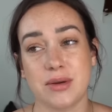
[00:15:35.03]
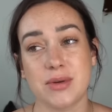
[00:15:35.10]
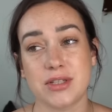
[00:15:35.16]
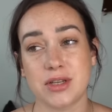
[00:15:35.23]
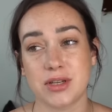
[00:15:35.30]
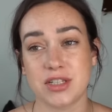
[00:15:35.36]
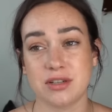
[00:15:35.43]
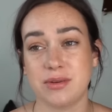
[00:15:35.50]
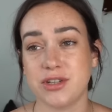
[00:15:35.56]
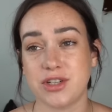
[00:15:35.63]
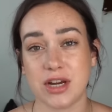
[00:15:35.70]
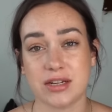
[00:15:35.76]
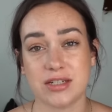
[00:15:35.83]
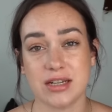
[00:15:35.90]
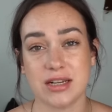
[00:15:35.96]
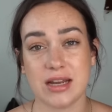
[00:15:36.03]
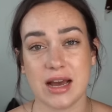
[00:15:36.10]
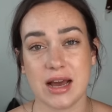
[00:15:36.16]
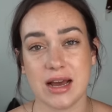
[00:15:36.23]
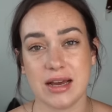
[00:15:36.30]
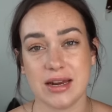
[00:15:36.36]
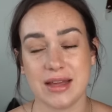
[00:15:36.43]
It was also injected
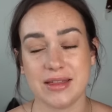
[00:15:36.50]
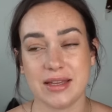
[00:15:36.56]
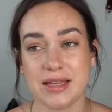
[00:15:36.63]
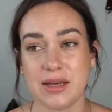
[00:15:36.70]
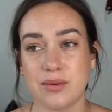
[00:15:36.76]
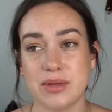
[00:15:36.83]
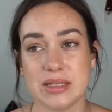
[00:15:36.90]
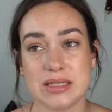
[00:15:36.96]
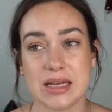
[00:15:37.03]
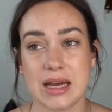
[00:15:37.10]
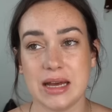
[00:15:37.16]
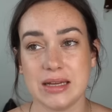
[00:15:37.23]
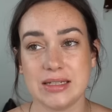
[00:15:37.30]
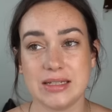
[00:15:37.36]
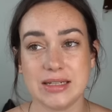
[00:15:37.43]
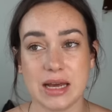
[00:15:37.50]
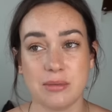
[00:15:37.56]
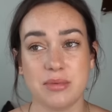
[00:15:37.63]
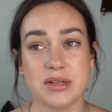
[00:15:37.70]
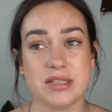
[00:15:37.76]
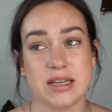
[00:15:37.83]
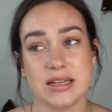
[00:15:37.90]
at, I think it was at ten
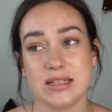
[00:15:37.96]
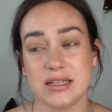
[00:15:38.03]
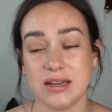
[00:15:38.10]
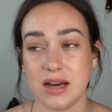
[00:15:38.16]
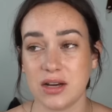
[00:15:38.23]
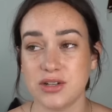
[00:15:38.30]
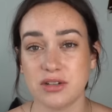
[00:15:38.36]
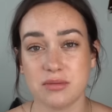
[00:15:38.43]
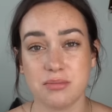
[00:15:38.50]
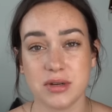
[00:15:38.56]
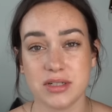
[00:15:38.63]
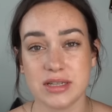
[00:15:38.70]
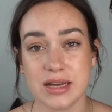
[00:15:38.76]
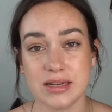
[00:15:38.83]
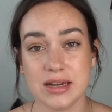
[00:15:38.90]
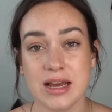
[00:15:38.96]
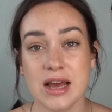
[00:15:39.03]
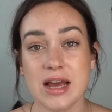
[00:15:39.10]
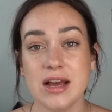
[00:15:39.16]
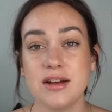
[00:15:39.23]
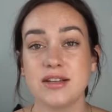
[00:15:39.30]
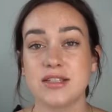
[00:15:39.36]
percent and one hundred percent.
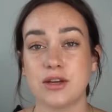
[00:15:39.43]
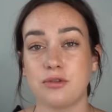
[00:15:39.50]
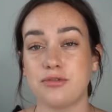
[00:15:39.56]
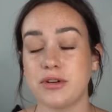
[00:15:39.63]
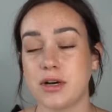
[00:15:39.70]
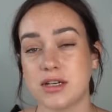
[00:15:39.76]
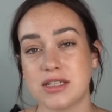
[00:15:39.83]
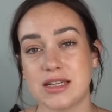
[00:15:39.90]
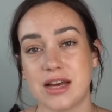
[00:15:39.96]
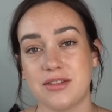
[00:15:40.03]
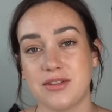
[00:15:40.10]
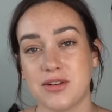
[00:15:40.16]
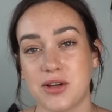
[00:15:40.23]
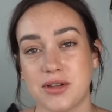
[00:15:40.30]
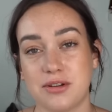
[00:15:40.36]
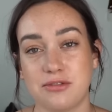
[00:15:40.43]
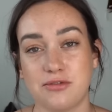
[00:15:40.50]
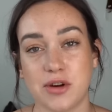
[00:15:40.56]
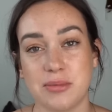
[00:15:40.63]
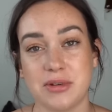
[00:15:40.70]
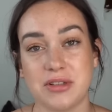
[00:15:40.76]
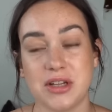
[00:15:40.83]
So phenoxyethanol in a
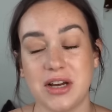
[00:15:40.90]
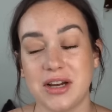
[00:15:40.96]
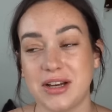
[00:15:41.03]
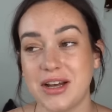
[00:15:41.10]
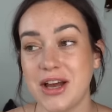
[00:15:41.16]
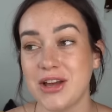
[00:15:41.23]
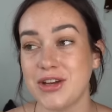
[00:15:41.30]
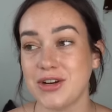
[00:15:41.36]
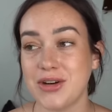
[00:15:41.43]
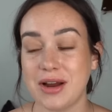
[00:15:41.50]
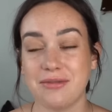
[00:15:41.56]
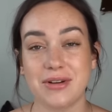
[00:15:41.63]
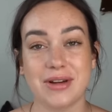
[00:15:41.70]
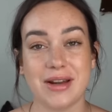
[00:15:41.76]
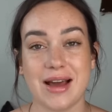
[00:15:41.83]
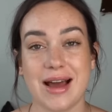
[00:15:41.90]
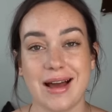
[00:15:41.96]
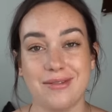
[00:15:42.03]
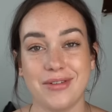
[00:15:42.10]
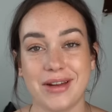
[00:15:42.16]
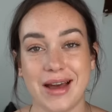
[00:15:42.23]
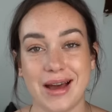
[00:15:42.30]
formula, you're never going to
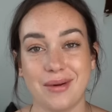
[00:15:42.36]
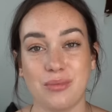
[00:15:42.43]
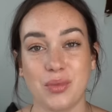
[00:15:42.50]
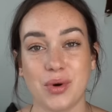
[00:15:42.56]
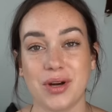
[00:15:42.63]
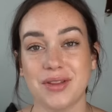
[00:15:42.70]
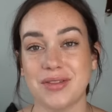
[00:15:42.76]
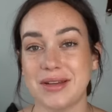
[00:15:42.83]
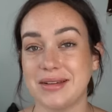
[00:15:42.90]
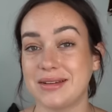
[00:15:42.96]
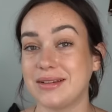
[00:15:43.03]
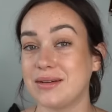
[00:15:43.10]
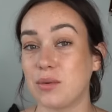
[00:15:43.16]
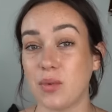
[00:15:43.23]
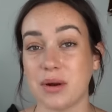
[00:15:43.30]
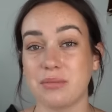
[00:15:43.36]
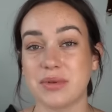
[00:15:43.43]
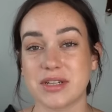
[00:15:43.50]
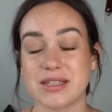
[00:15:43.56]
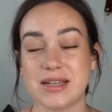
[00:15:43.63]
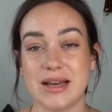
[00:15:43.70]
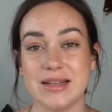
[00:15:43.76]
have it at more than one
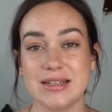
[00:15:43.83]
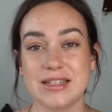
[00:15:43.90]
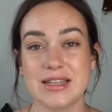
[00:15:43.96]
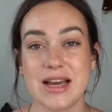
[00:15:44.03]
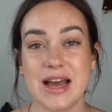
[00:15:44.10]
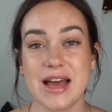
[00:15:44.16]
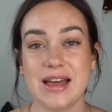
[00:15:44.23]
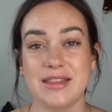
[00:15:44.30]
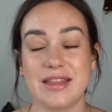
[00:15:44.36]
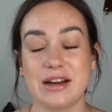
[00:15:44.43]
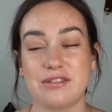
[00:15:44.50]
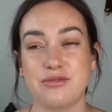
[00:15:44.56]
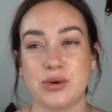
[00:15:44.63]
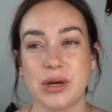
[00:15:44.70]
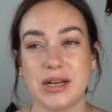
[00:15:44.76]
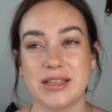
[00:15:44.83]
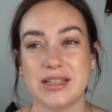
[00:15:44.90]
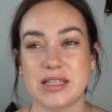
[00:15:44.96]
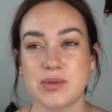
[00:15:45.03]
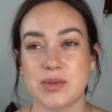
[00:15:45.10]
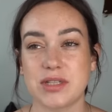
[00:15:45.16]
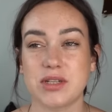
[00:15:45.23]
percent. Therefore,
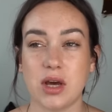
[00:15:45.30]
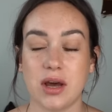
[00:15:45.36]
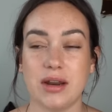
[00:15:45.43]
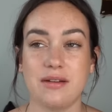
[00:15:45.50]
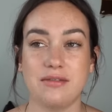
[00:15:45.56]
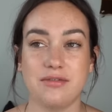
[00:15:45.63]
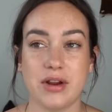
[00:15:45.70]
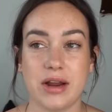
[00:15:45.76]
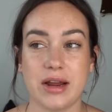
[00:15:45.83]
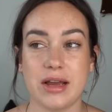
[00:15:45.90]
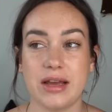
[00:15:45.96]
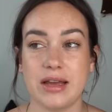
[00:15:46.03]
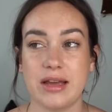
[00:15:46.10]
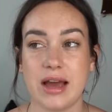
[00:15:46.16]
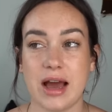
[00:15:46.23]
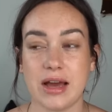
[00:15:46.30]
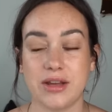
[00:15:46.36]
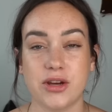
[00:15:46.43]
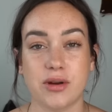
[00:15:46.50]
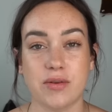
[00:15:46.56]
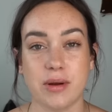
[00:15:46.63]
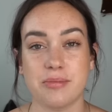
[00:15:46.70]
this was not a very
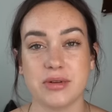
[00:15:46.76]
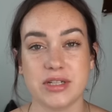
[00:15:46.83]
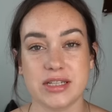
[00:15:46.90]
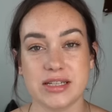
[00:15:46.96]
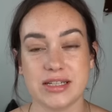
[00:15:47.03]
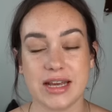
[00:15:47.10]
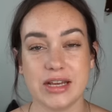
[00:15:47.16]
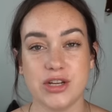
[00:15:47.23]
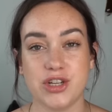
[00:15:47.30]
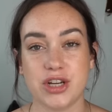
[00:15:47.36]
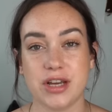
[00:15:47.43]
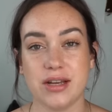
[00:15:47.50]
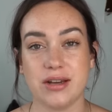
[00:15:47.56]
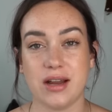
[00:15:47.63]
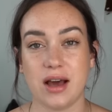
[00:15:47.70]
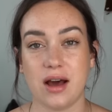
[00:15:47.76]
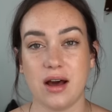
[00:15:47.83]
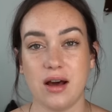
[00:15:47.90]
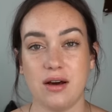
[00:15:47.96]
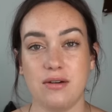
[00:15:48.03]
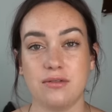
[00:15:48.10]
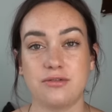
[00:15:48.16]
accurate representation
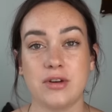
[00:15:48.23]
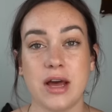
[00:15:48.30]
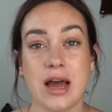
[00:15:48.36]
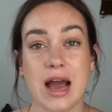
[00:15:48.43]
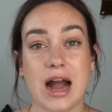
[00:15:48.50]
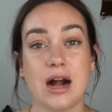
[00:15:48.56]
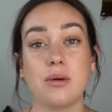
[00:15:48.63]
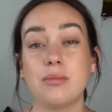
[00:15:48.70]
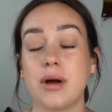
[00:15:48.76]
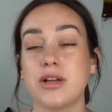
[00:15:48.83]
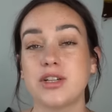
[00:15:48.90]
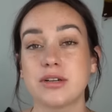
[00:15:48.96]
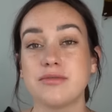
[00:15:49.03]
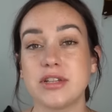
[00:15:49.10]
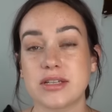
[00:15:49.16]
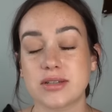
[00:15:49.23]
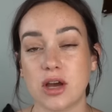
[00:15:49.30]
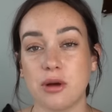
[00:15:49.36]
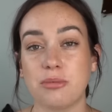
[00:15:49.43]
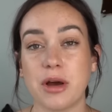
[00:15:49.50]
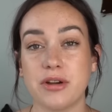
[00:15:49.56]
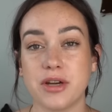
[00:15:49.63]
of how much of this
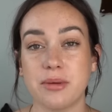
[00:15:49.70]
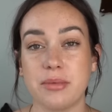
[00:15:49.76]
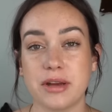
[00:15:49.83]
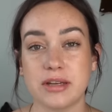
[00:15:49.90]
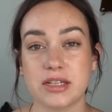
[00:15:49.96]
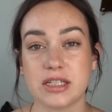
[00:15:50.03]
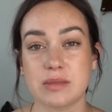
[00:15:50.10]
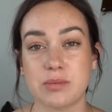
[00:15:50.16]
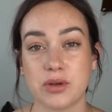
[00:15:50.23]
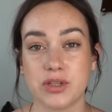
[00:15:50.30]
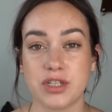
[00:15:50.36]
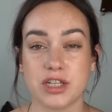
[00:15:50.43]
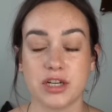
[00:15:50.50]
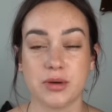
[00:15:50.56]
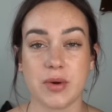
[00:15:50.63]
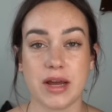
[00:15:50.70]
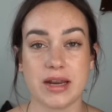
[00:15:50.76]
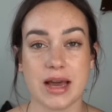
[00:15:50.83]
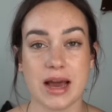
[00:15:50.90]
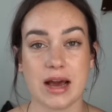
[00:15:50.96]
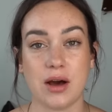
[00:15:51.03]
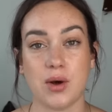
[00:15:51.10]
compound you're being exposed to
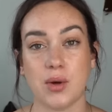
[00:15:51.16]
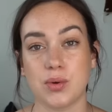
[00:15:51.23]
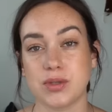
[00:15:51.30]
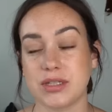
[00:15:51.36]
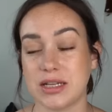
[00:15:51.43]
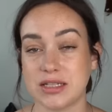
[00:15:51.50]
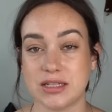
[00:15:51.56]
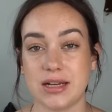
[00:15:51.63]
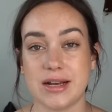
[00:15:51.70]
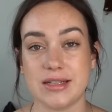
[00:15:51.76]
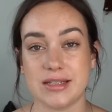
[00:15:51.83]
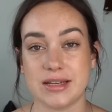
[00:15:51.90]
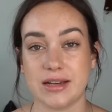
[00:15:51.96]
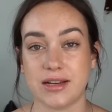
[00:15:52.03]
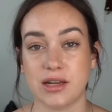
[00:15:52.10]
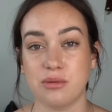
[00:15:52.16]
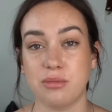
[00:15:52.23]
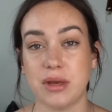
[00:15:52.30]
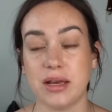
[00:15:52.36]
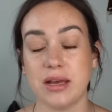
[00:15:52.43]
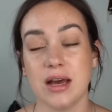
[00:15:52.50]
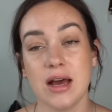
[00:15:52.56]
and how sensitizing it could
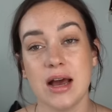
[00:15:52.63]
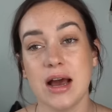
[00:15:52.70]
be.